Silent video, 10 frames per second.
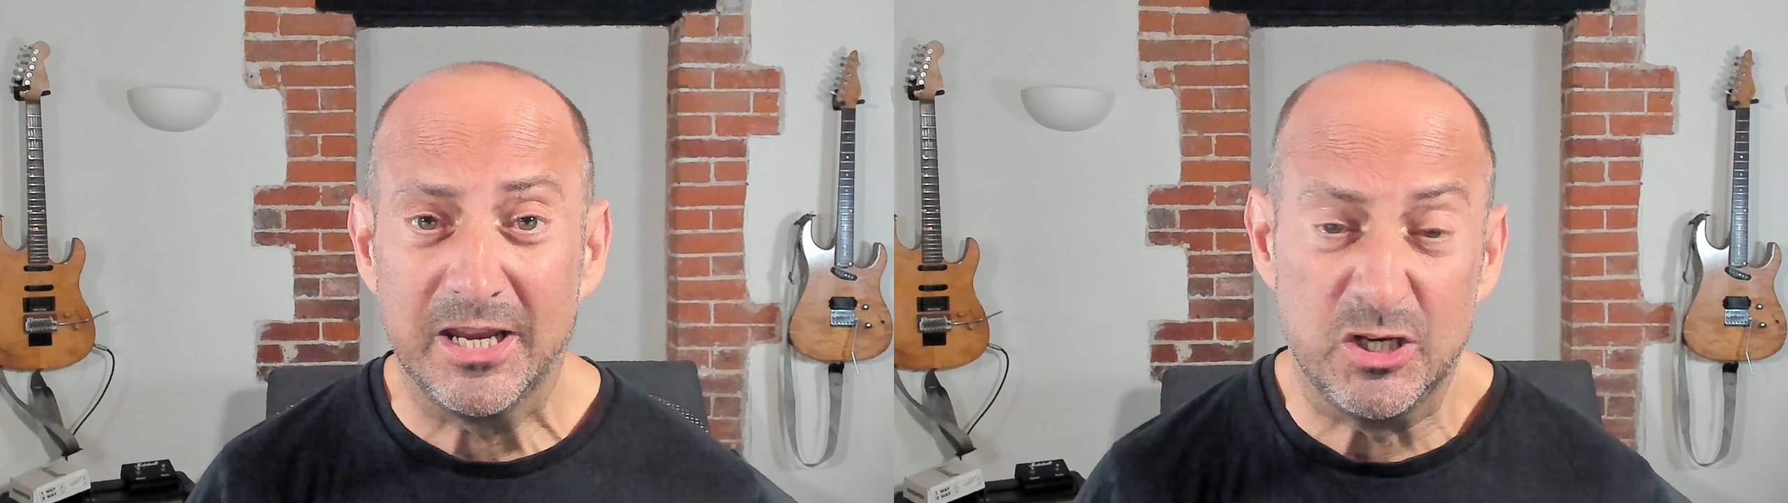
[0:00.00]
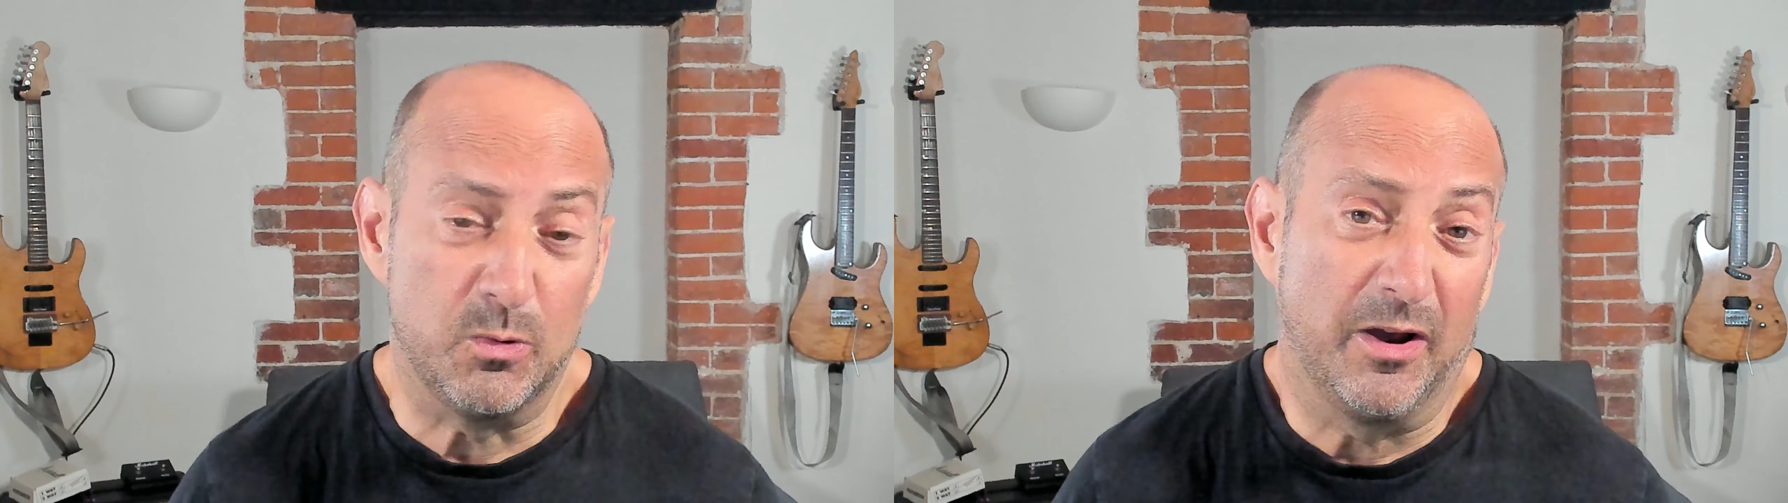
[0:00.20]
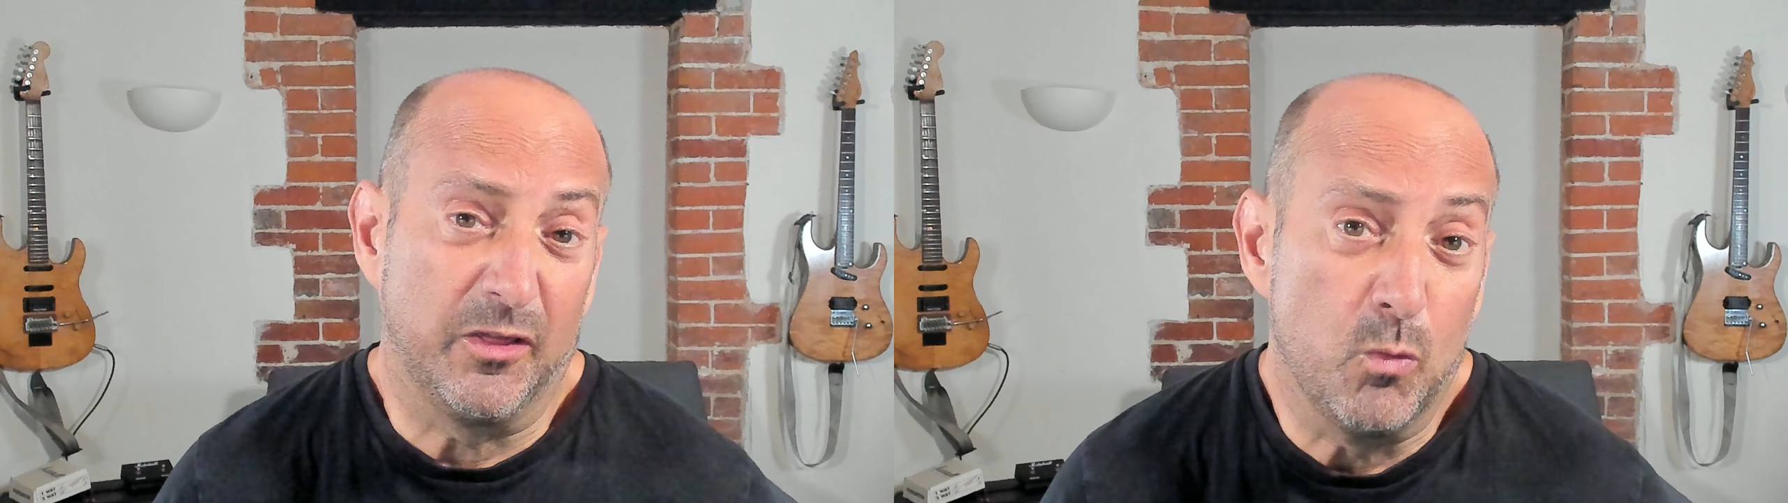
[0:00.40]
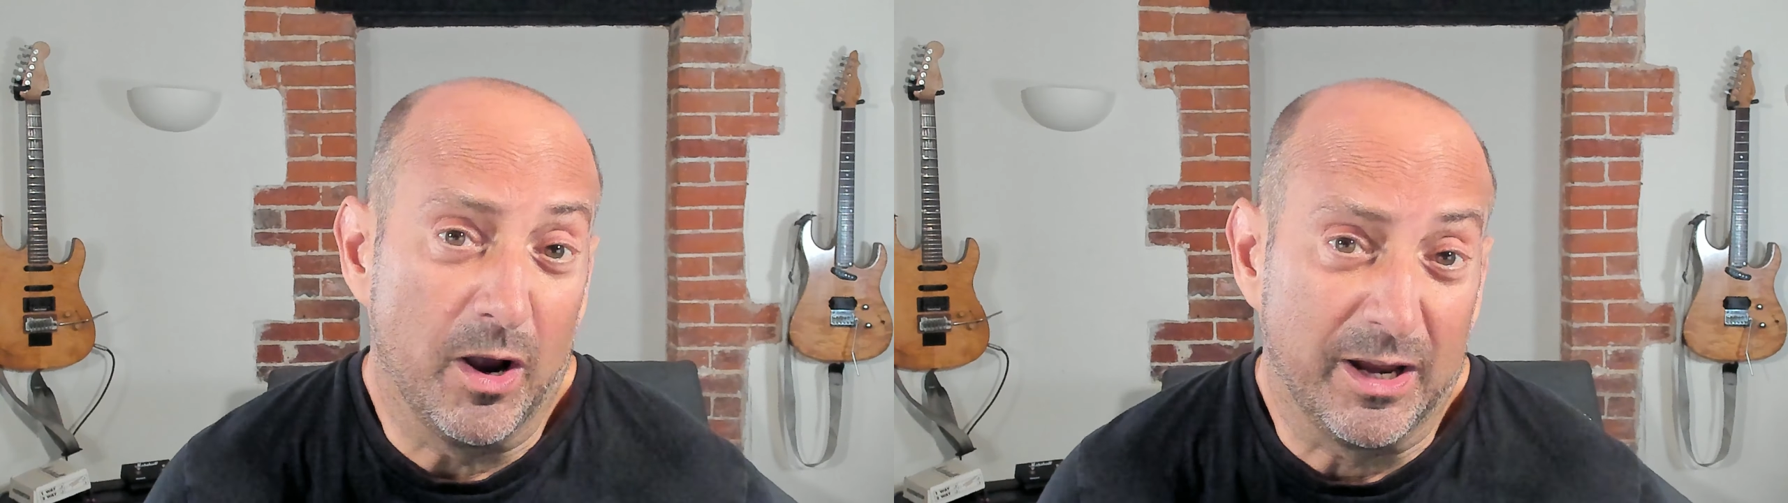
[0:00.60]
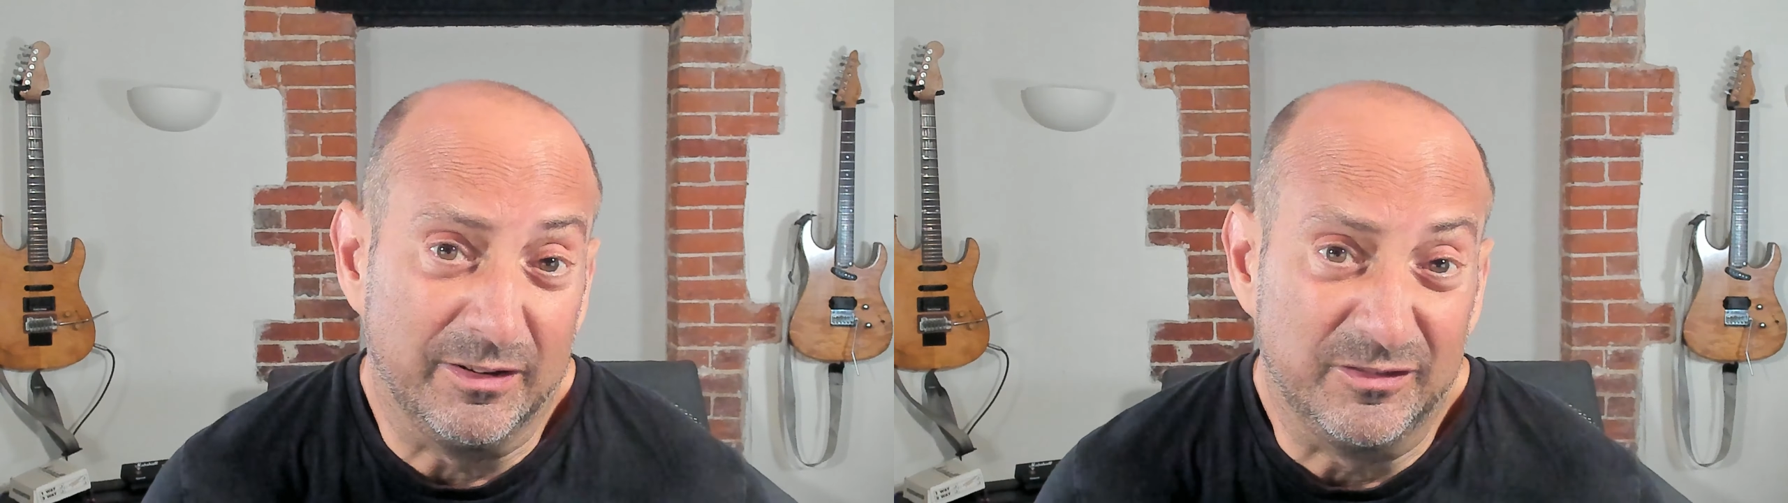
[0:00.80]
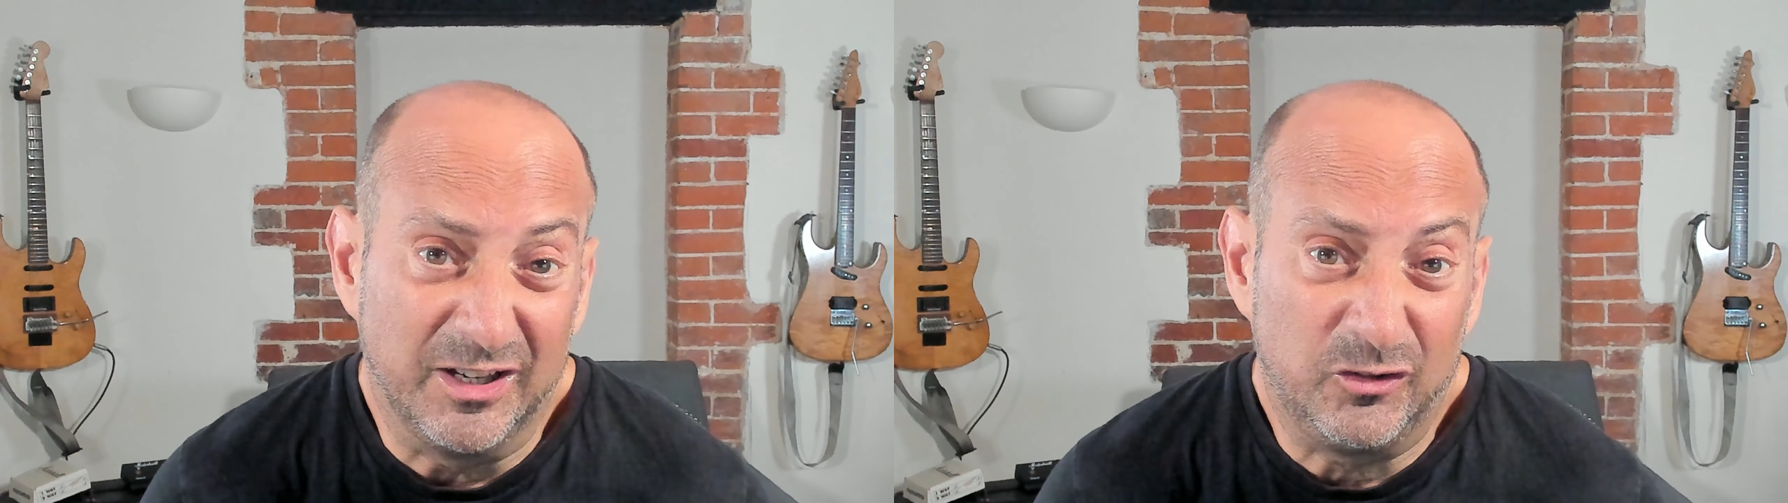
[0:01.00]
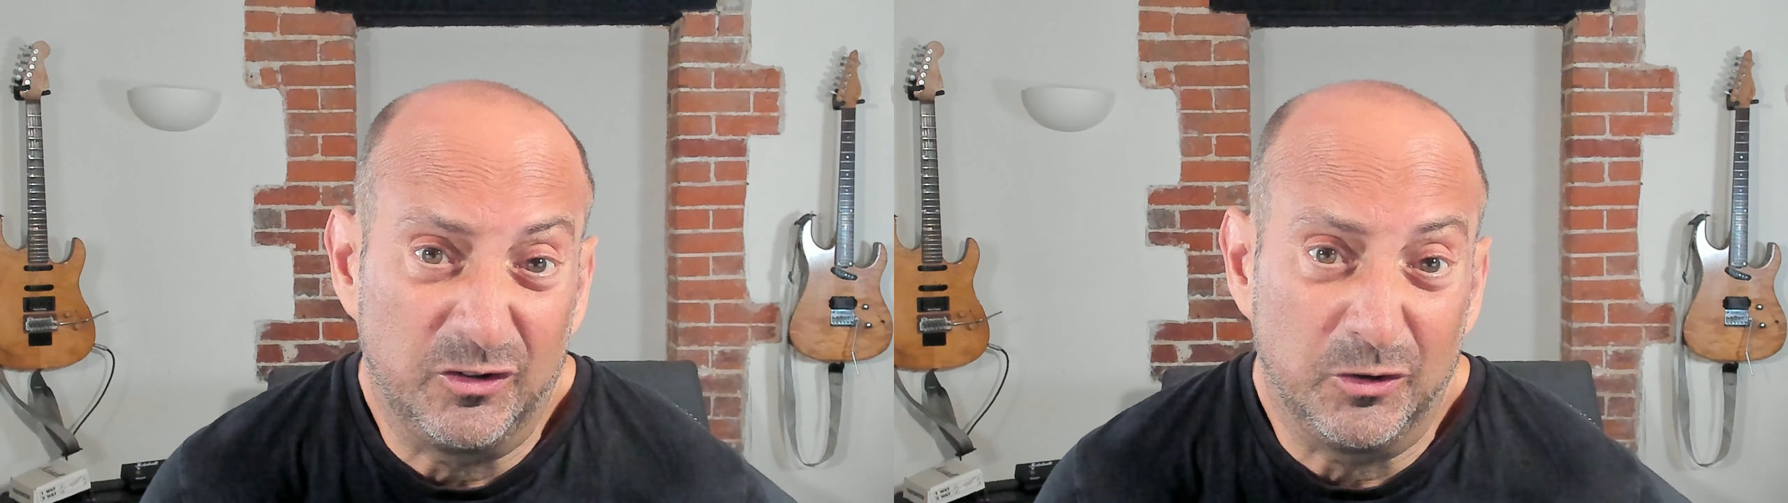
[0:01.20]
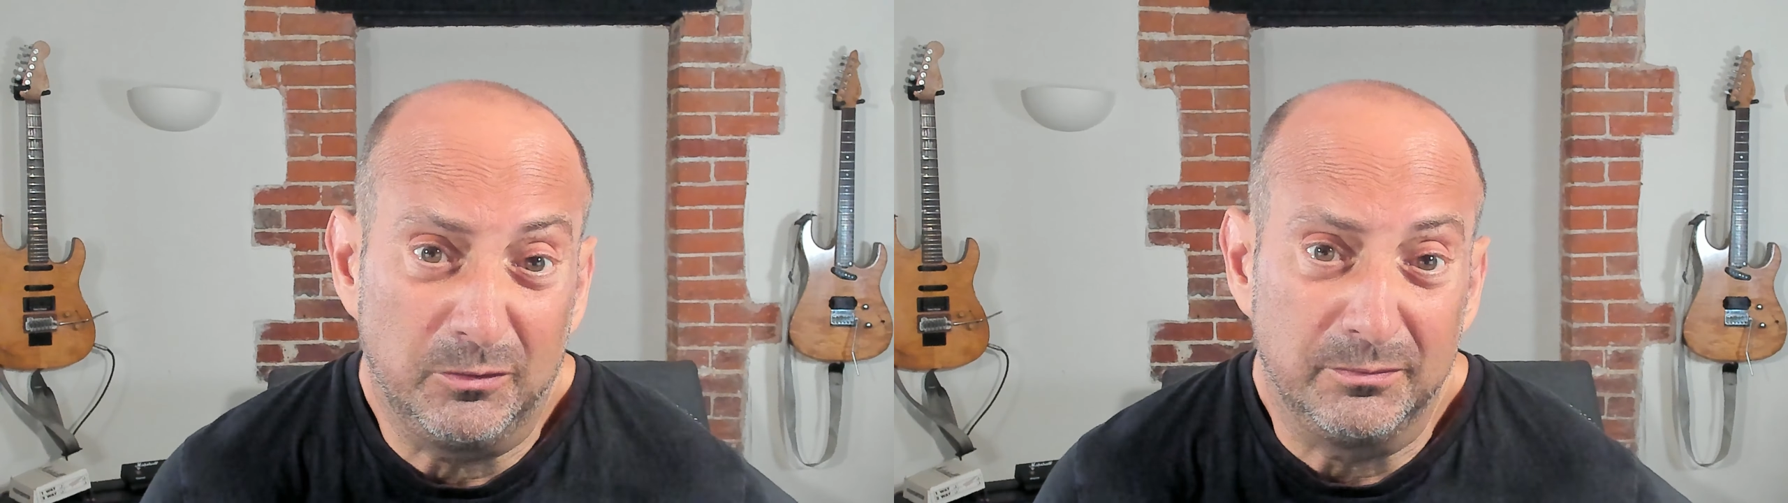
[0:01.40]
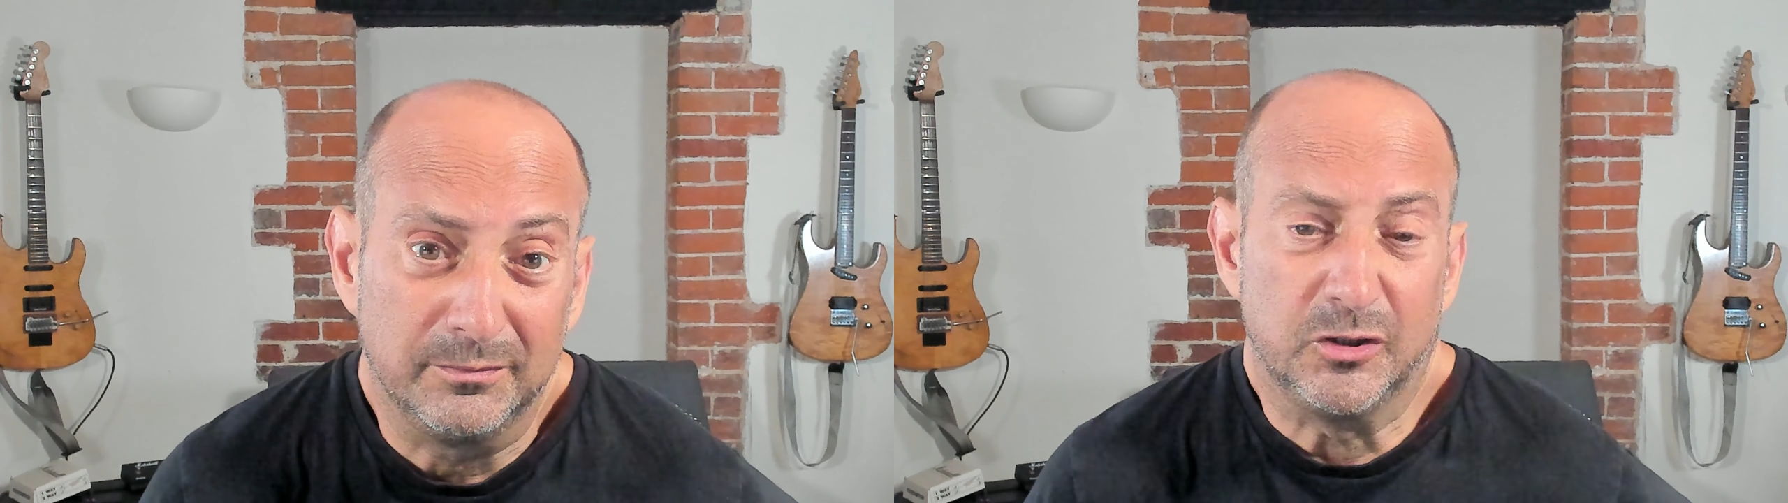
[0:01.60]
you either work in digital,